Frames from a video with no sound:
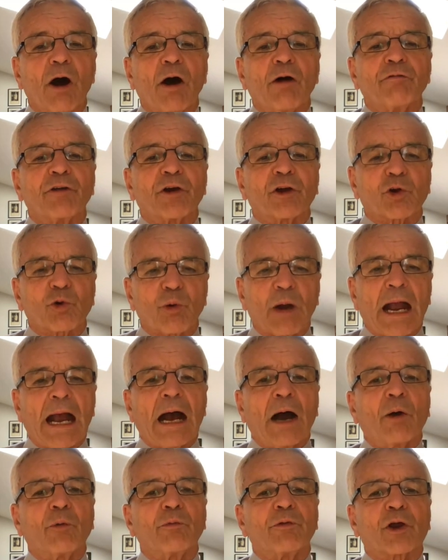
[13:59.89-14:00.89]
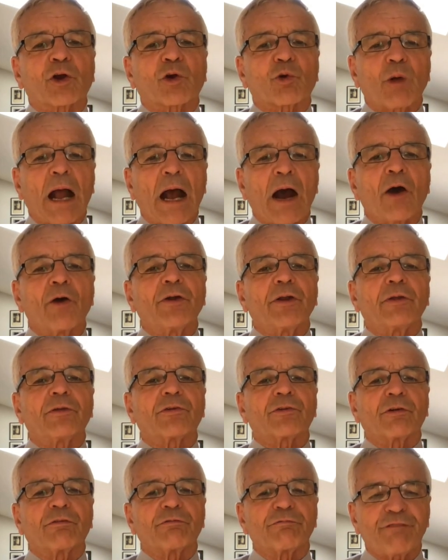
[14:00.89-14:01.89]
of the
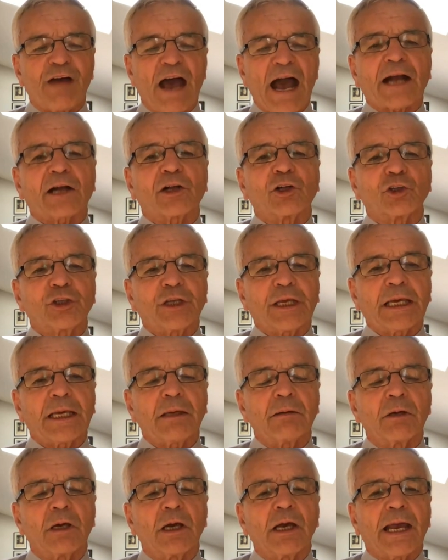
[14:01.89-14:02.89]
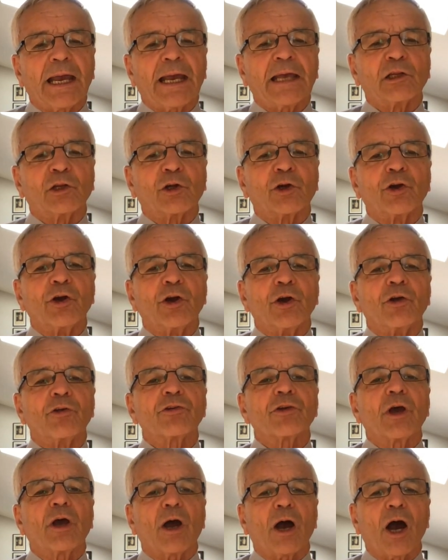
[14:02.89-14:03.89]
crowds of faculty and
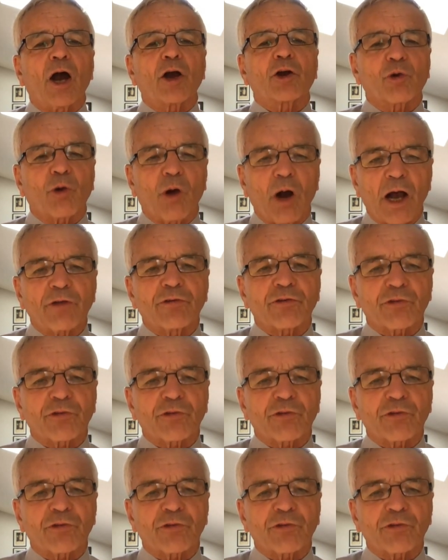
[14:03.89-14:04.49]
learners across